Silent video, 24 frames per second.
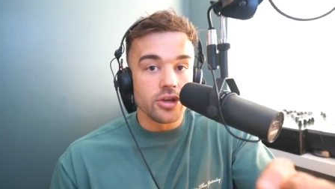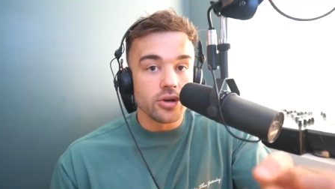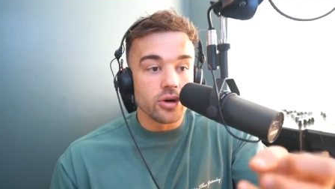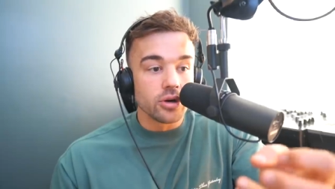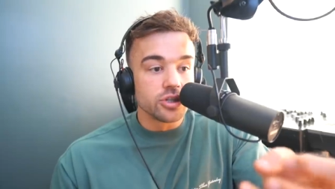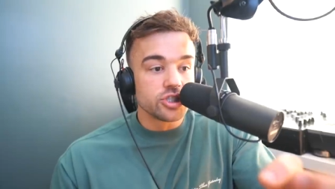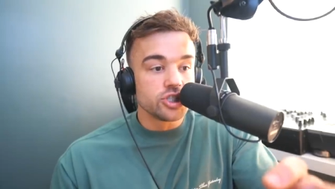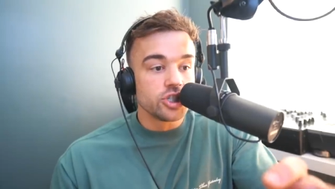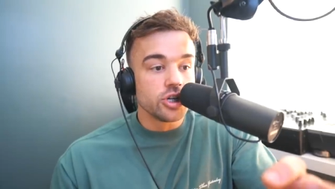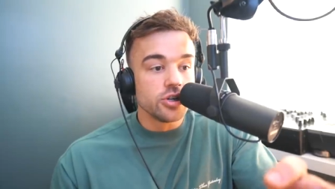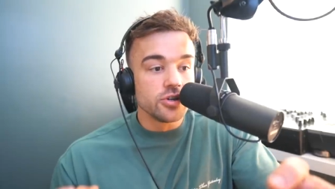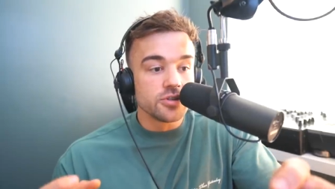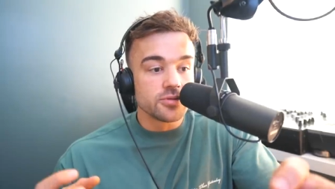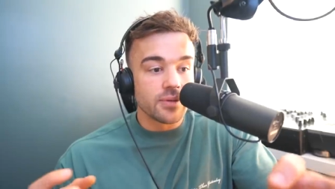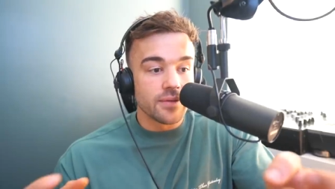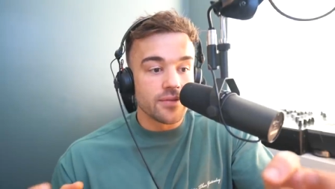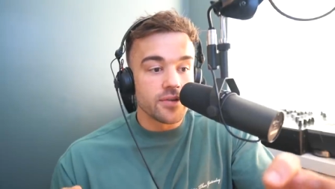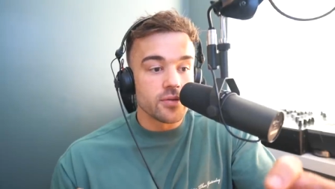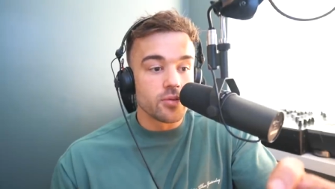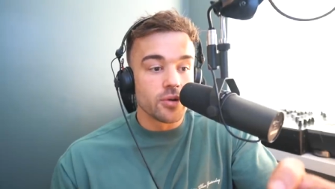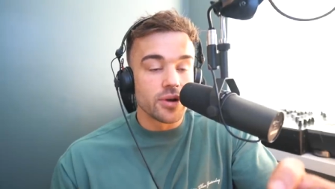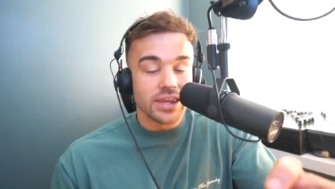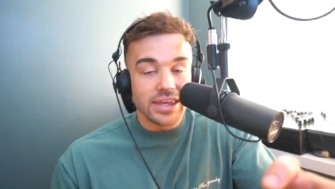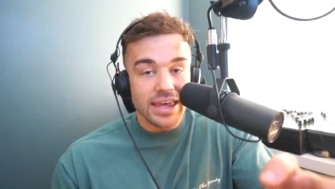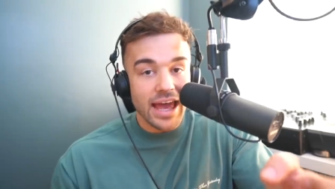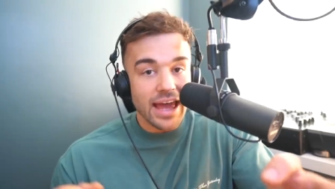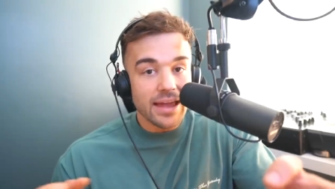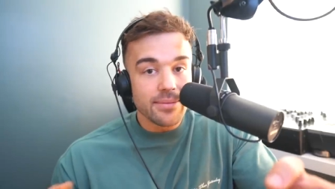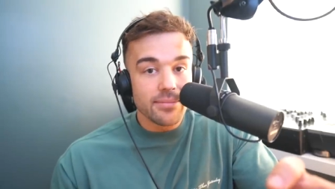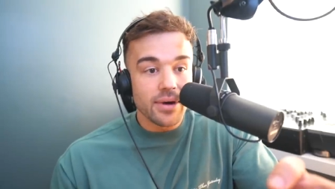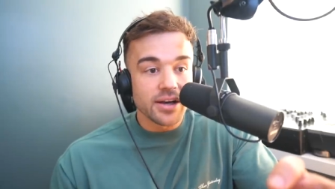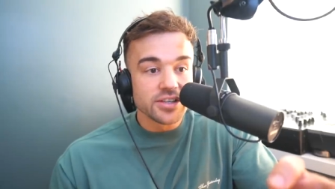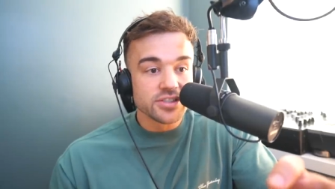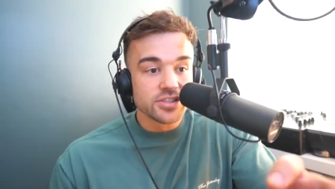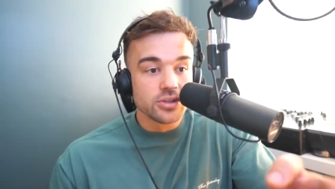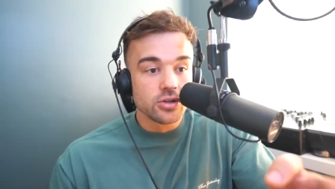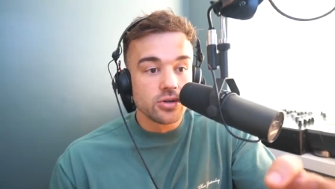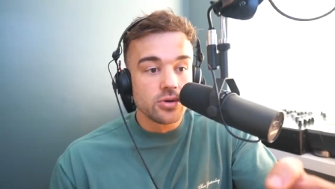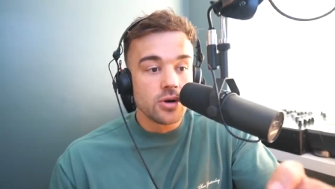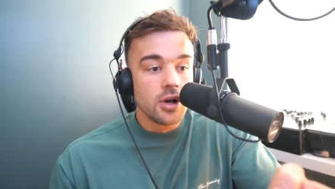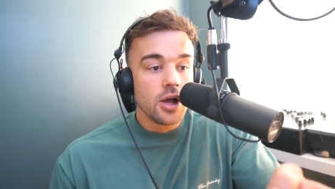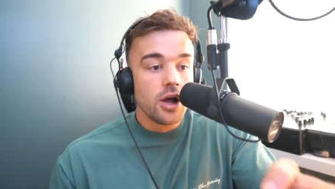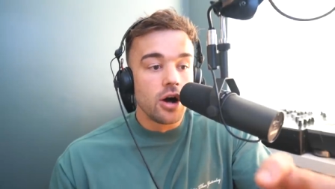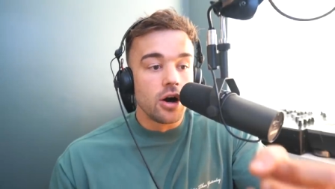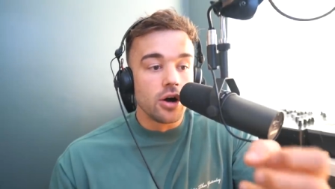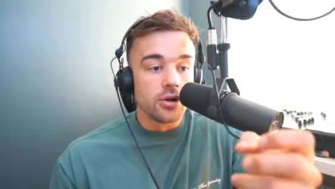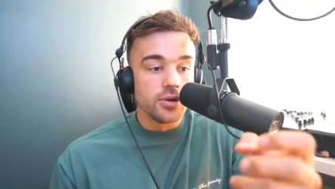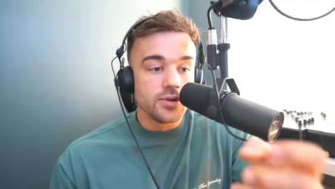You got to choose whether you want to gain muscle
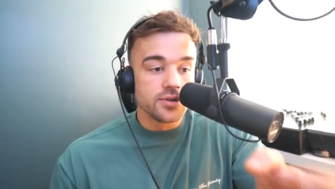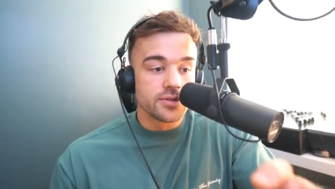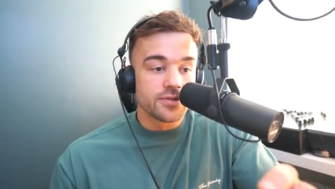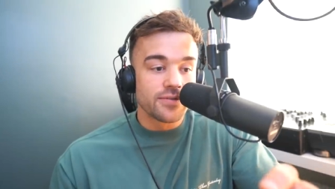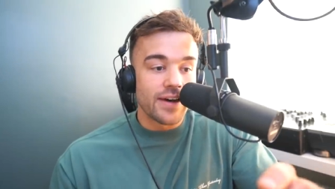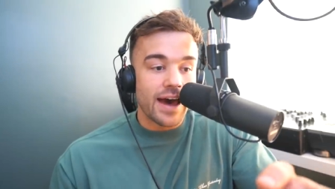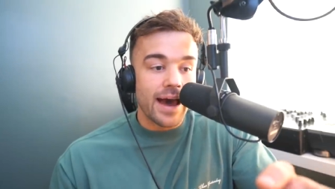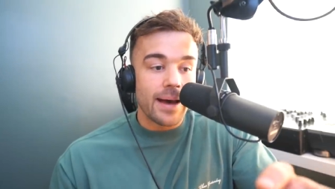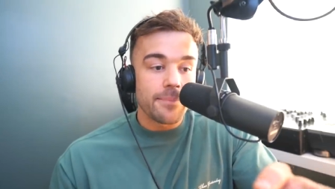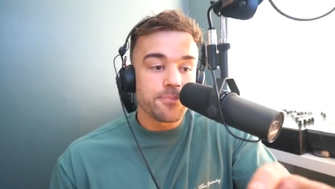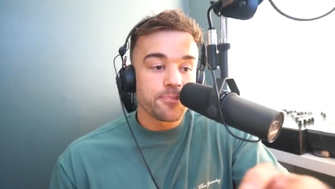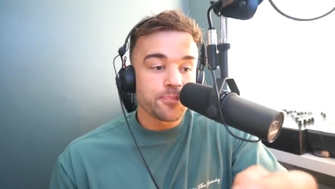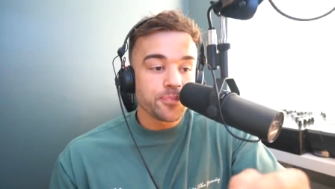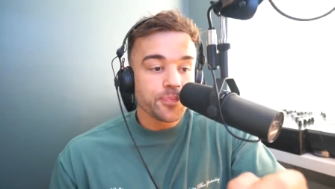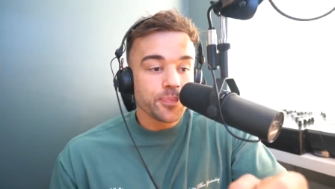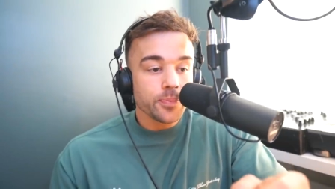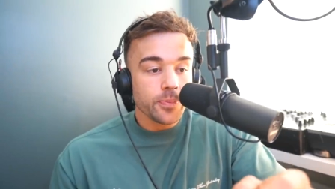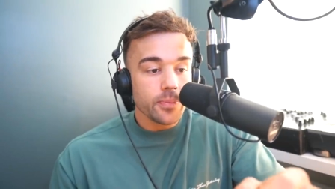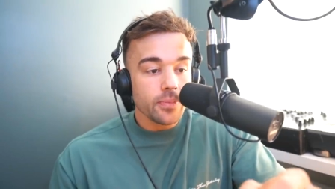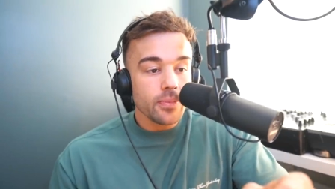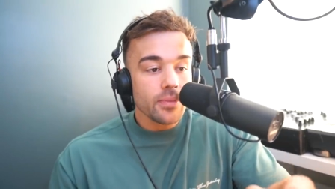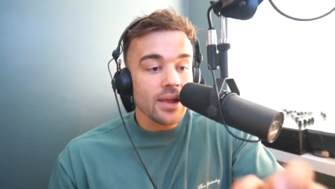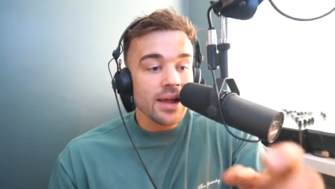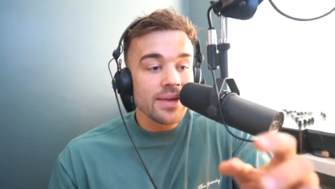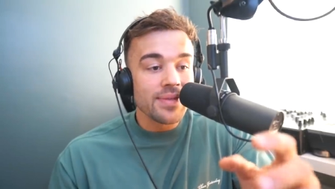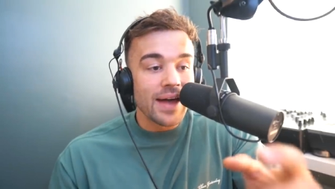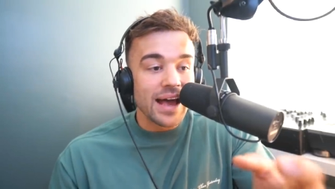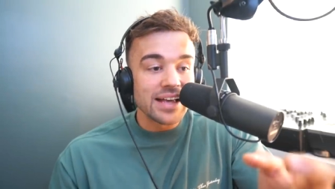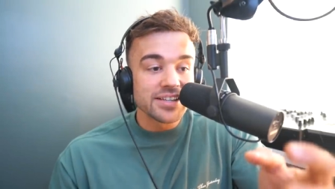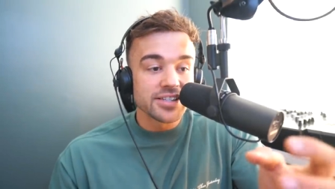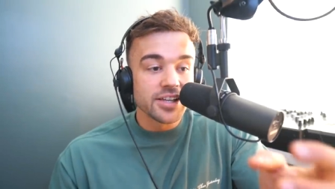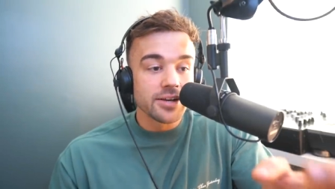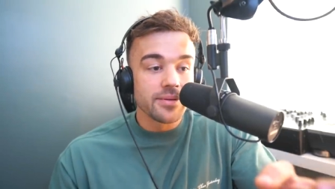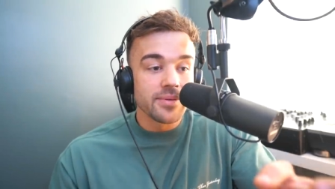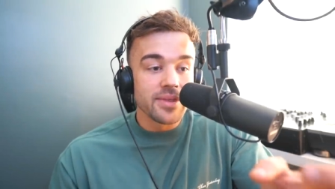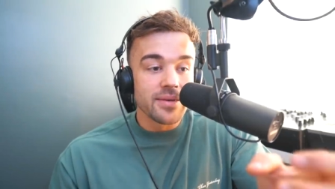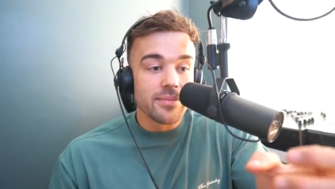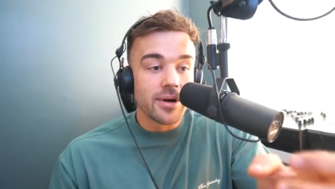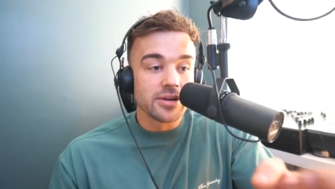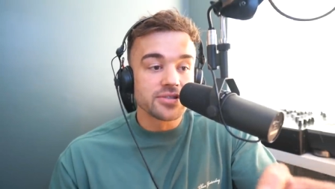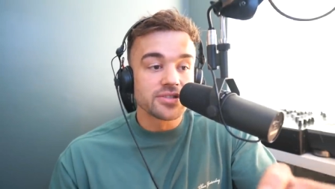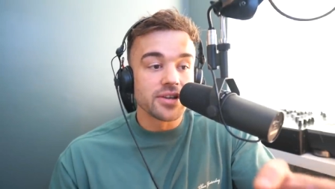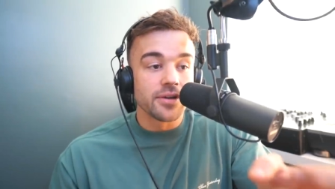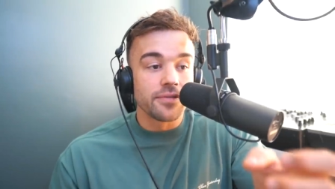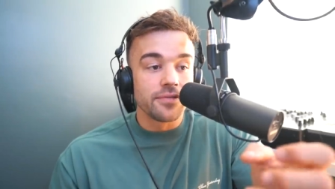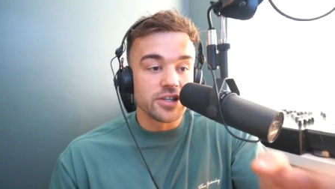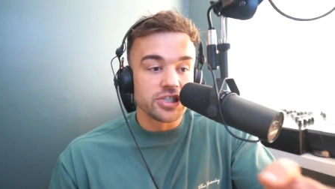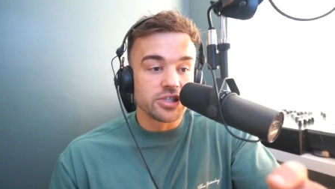or lose fat. That's going to be the
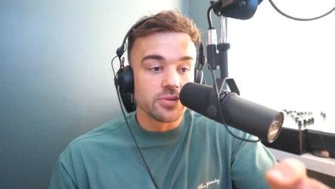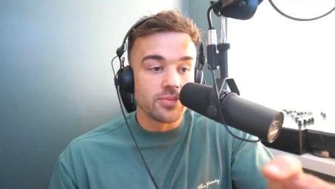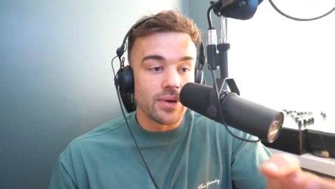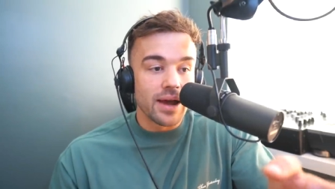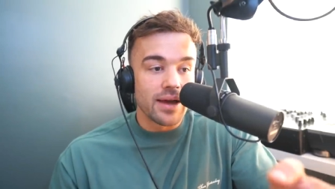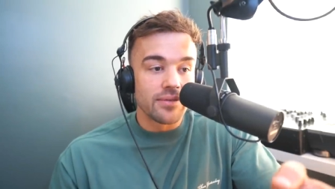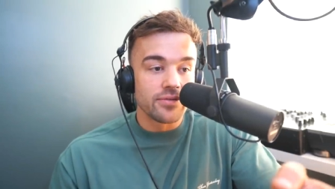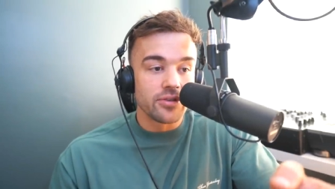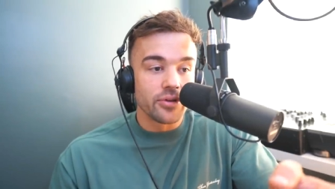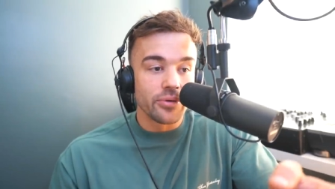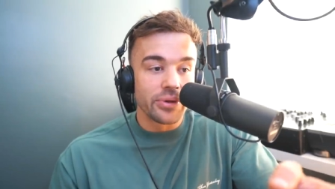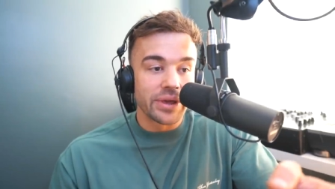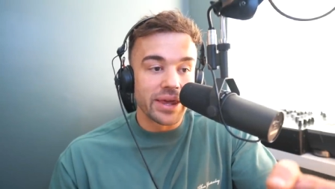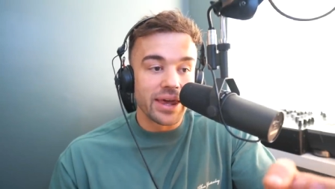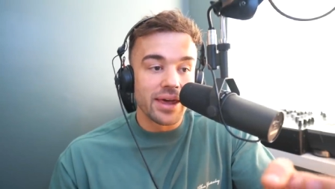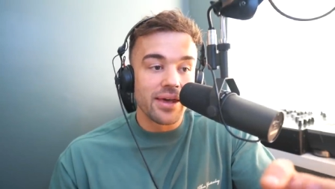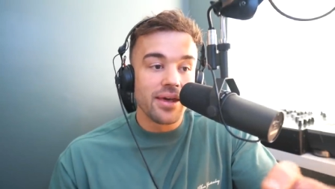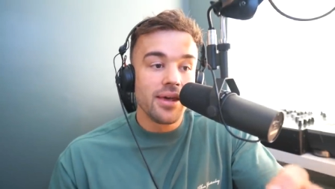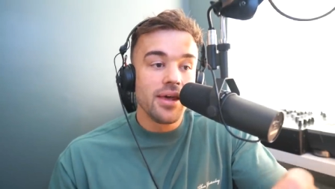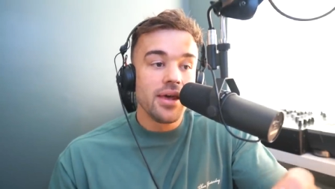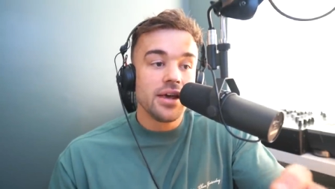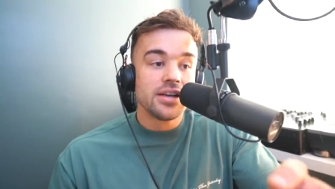most efficient way of doing it.